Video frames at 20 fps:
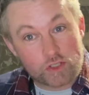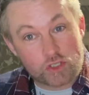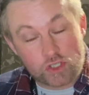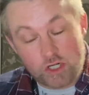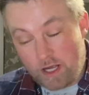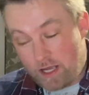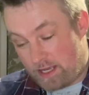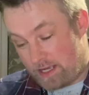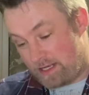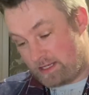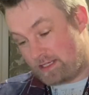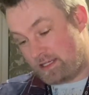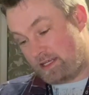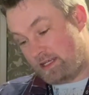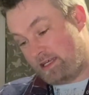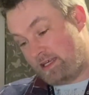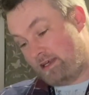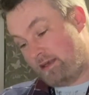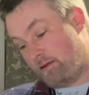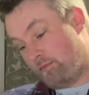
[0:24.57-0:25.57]
try it.
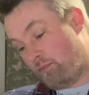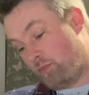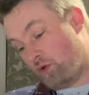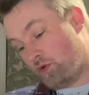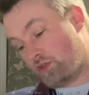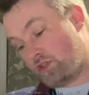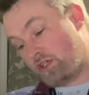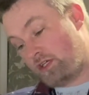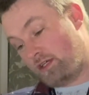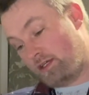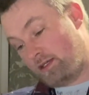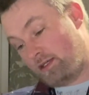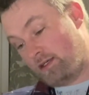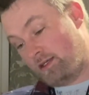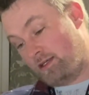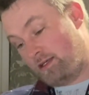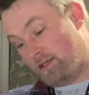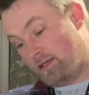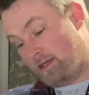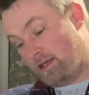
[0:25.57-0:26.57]
But
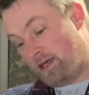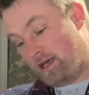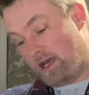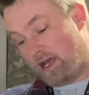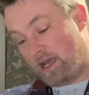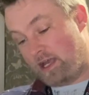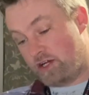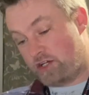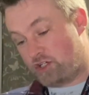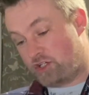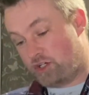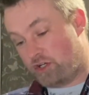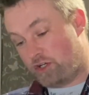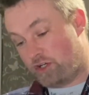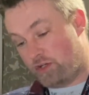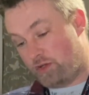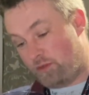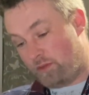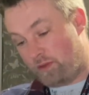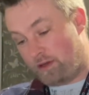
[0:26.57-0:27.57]
I assure
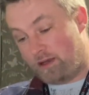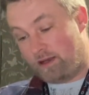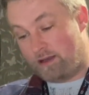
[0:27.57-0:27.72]
you,